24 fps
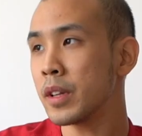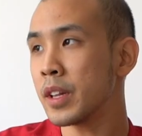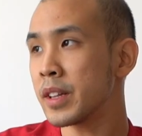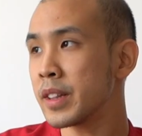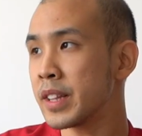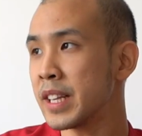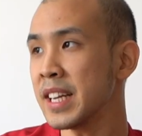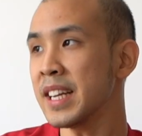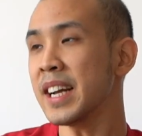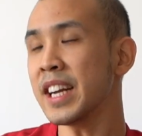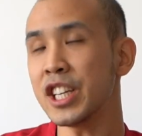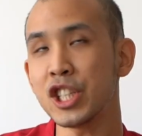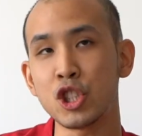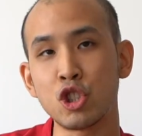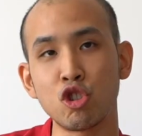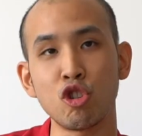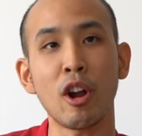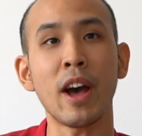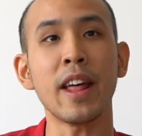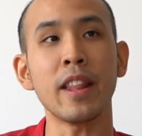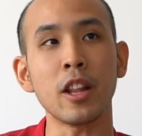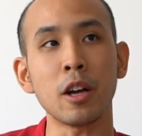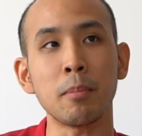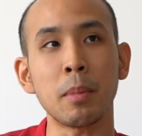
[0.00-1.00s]
The thing I
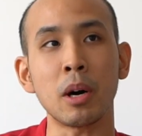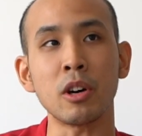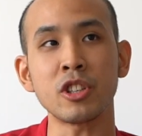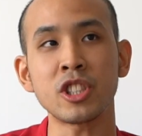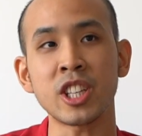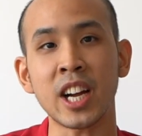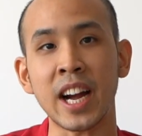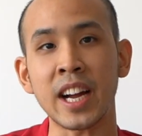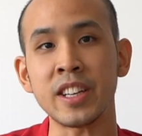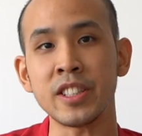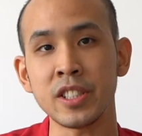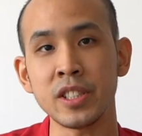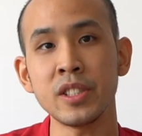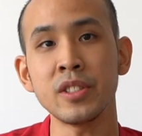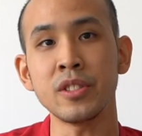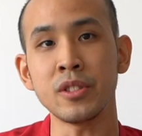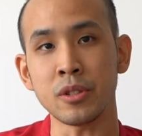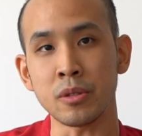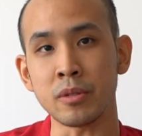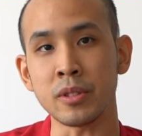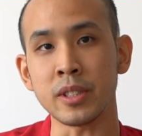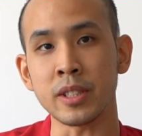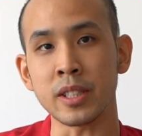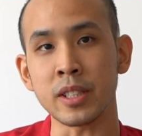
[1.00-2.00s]
dread about
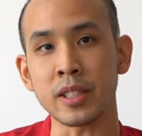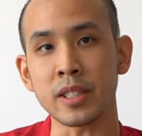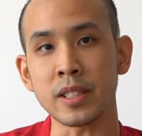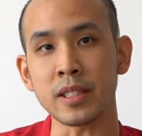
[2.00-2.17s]
Chinese New Year